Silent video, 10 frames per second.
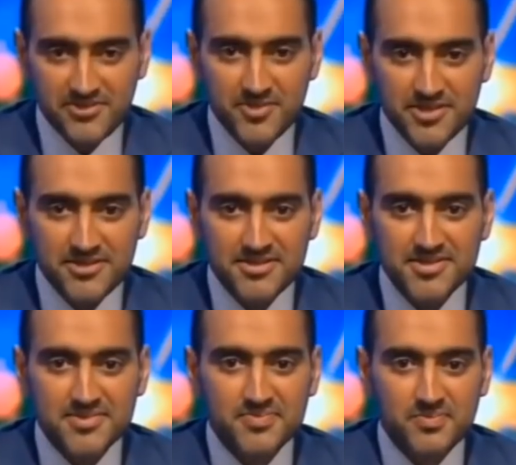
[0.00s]
Forgive me,
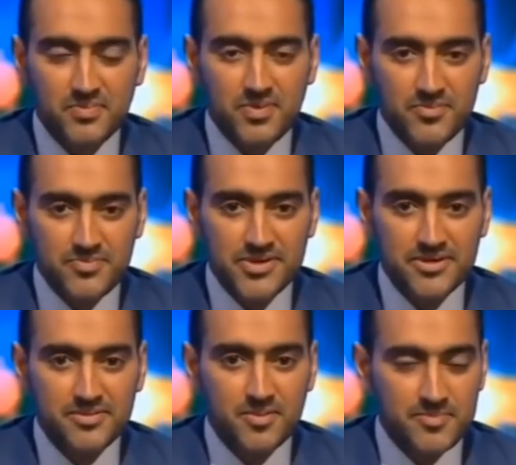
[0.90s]
these won't
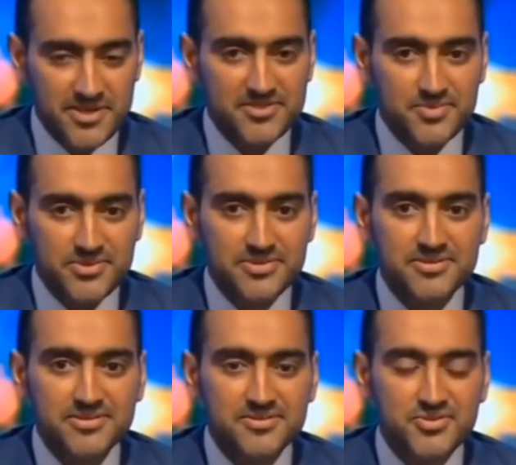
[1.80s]
be my best
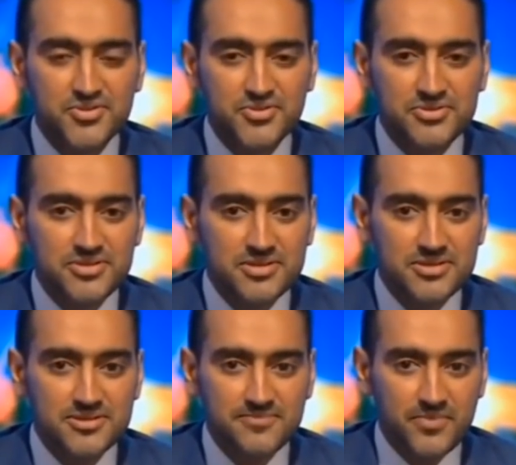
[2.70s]
words. The truth
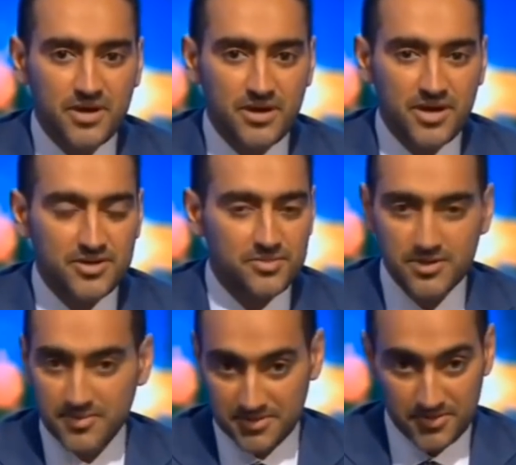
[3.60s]
is, I don't
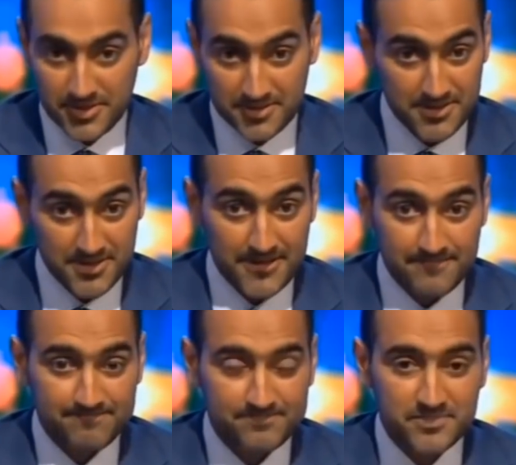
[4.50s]
want to be talking
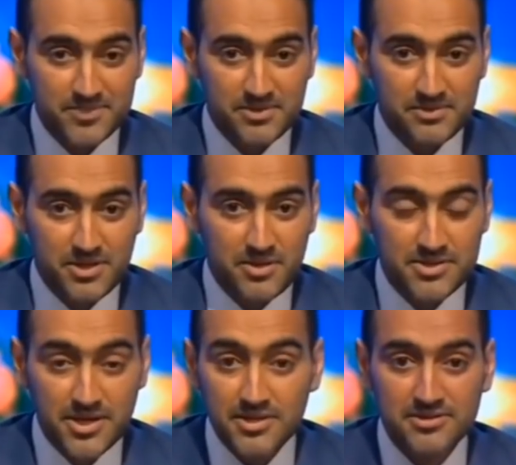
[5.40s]
today. When I
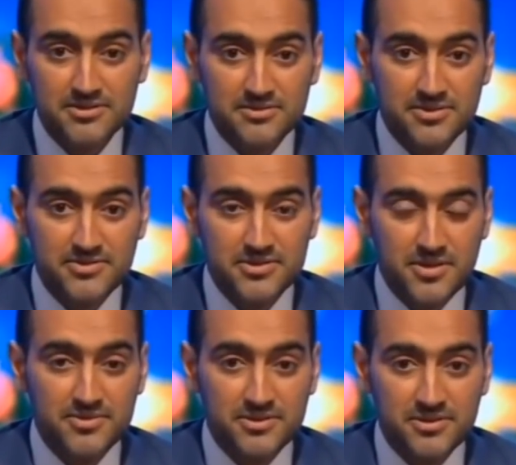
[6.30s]
was asked if it's
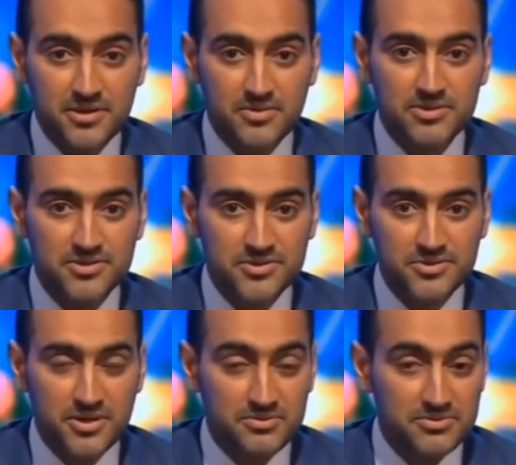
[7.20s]
something that I wanted to
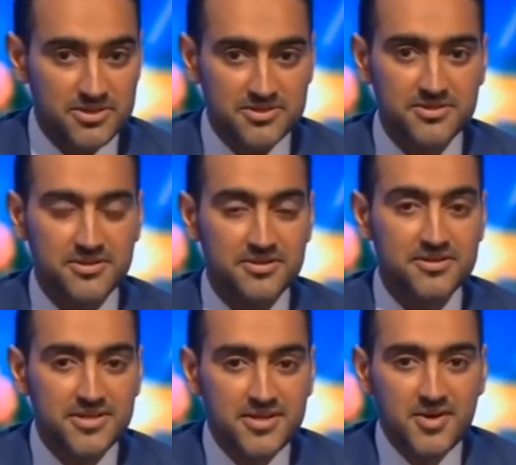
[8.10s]
do, I resisted
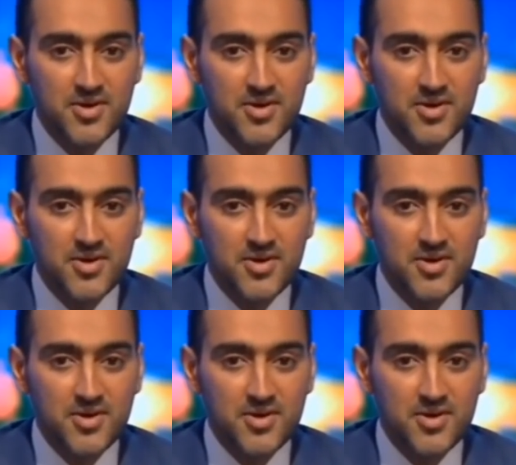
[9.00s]
it